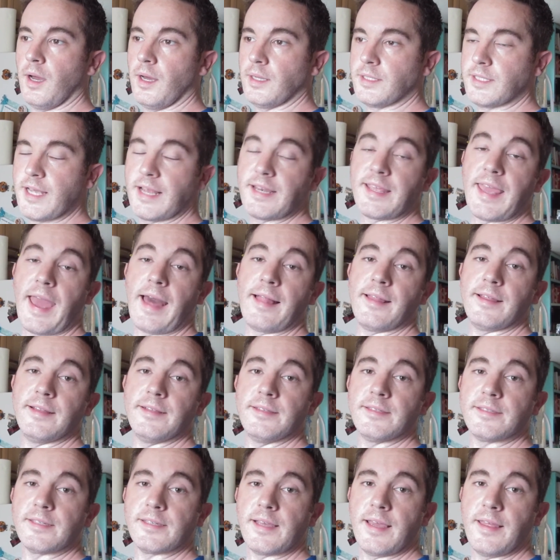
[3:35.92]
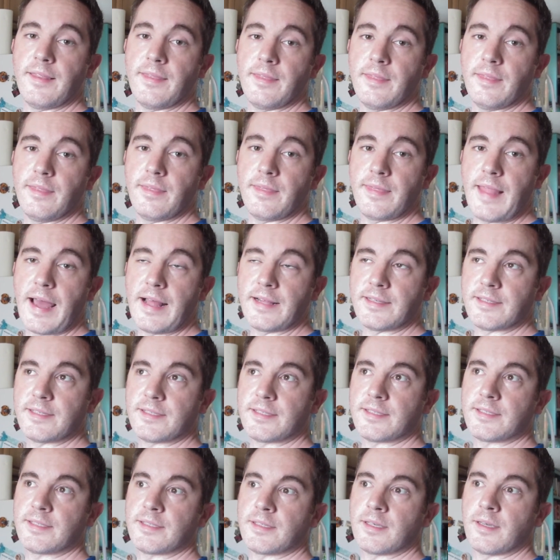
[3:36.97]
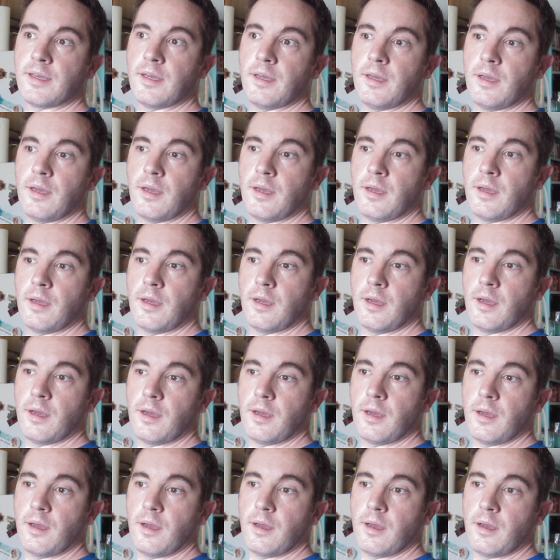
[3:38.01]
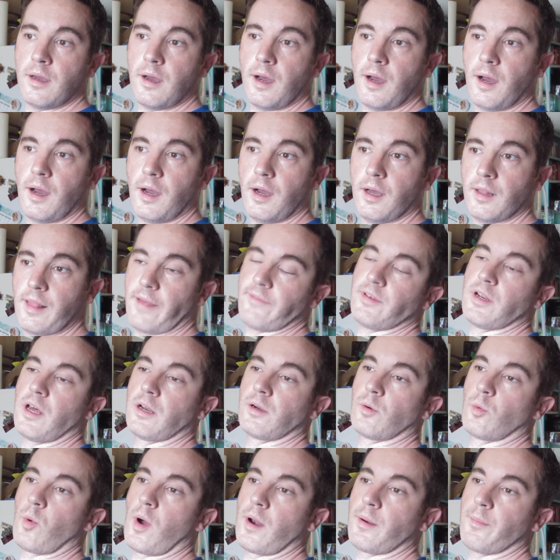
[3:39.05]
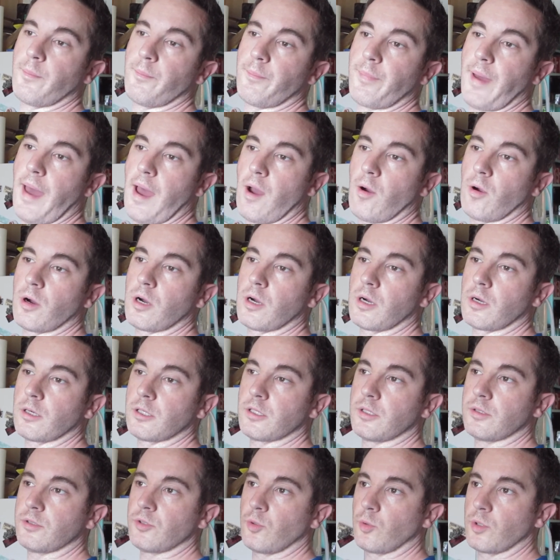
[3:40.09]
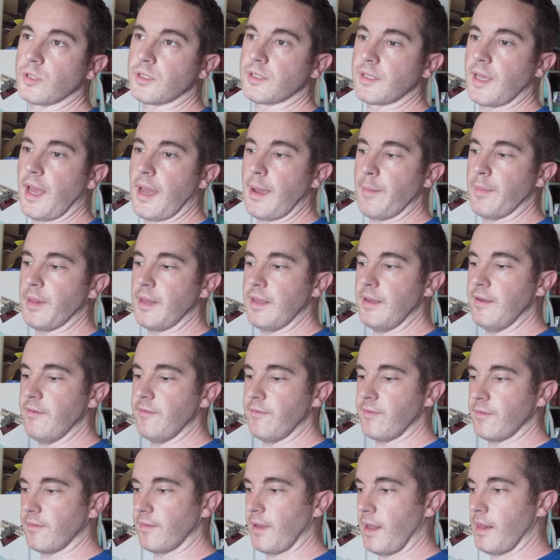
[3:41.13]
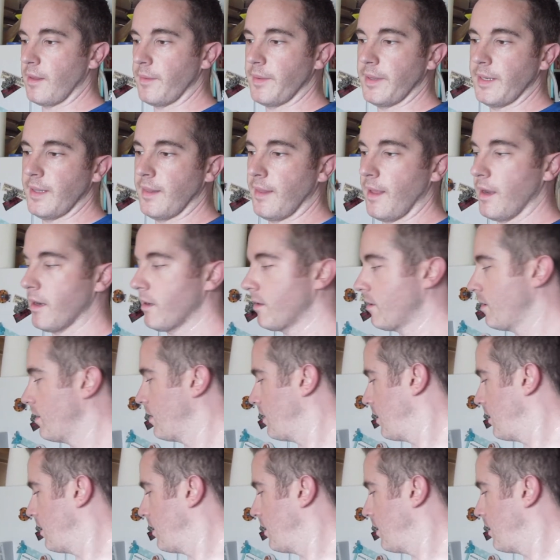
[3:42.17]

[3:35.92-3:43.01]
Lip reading: 10 gallons, and that's 1100 watt power source, I believe, element in there.